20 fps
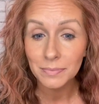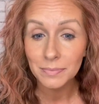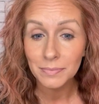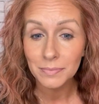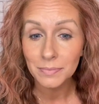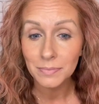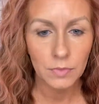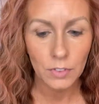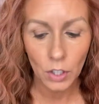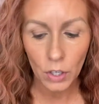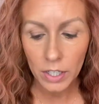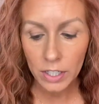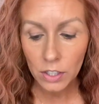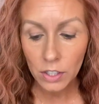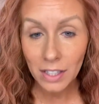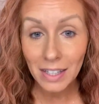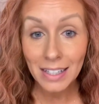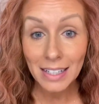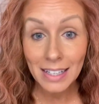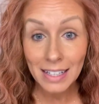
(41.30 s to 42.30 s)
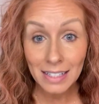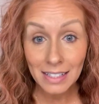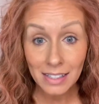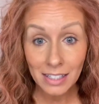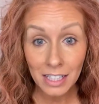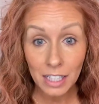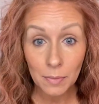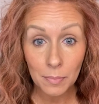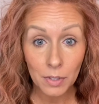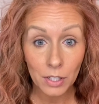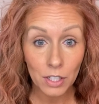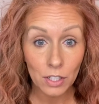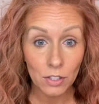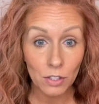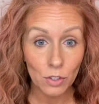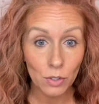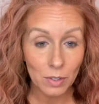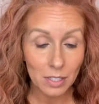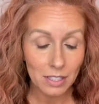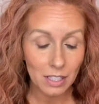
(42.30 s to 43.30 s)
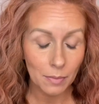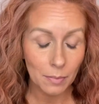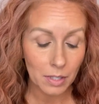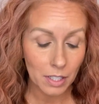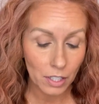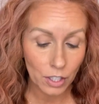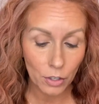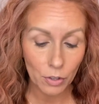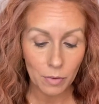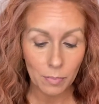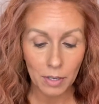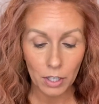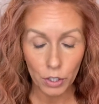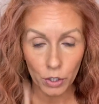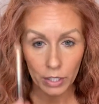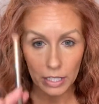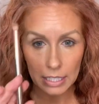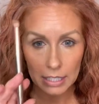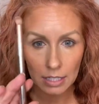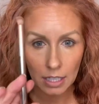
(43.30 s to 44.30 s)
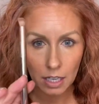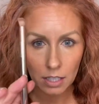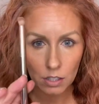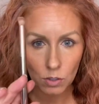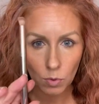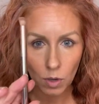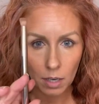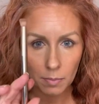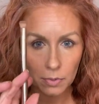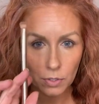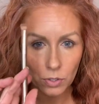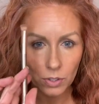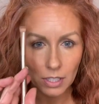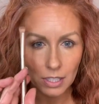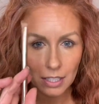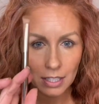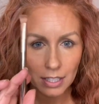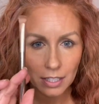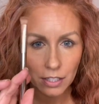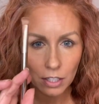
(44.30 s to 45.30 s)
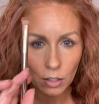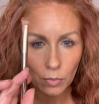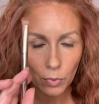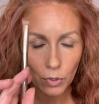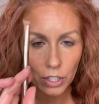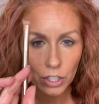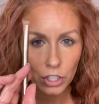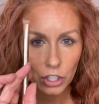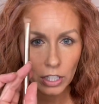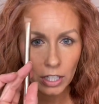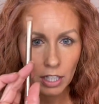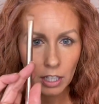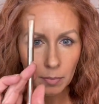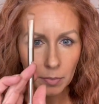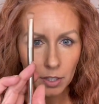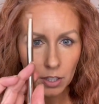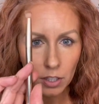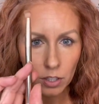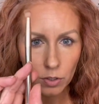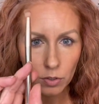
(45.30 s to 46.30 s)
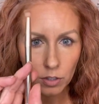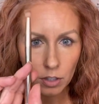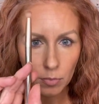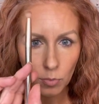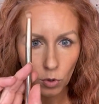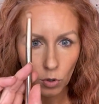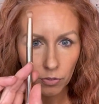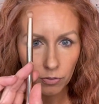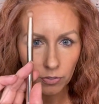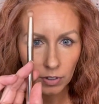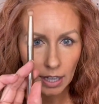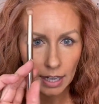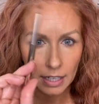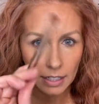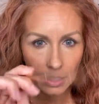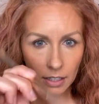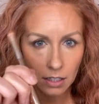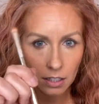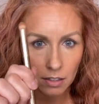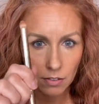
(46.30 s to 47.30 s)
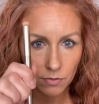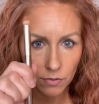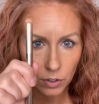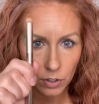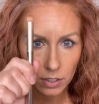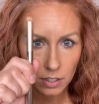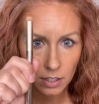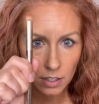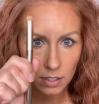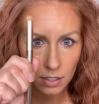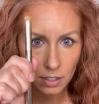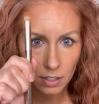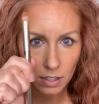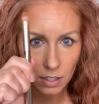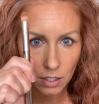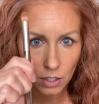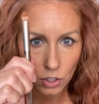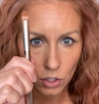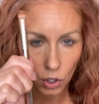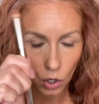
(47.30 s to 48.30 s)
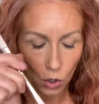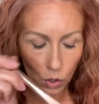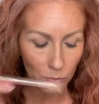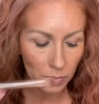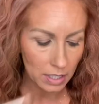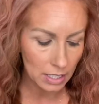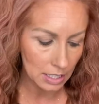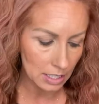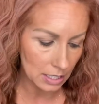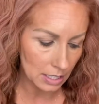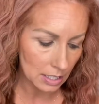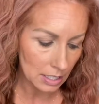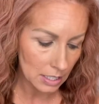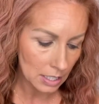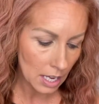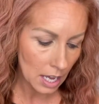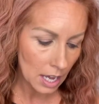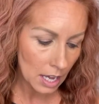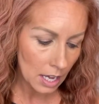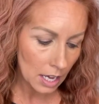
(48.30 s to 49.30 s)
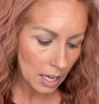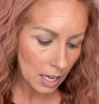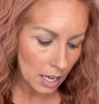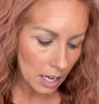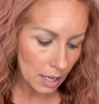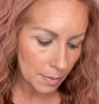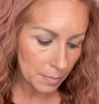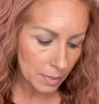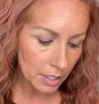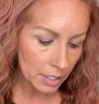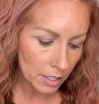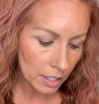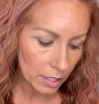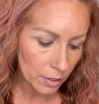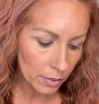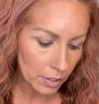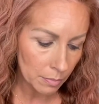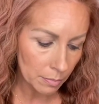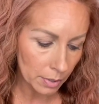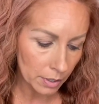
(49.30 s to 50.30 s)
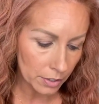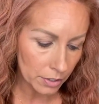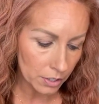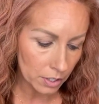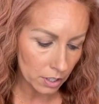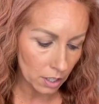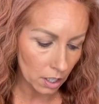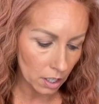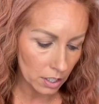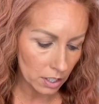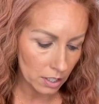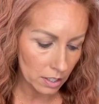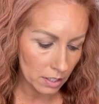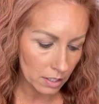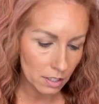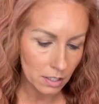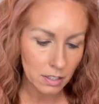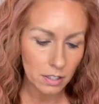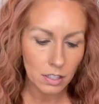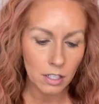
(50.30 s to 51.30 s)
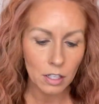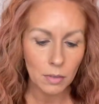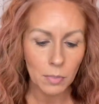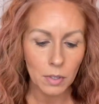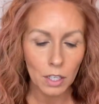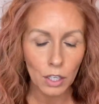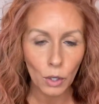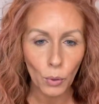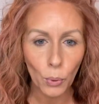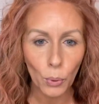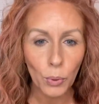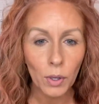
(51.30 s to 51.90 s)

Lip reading: All right, so the next thing I'm gonna do is I'm gonna go in my crease. I swapped to the detail brush and I'm gonna use the more flat end versus the domed end. I'm gonna go in butterscotch. This is gonna be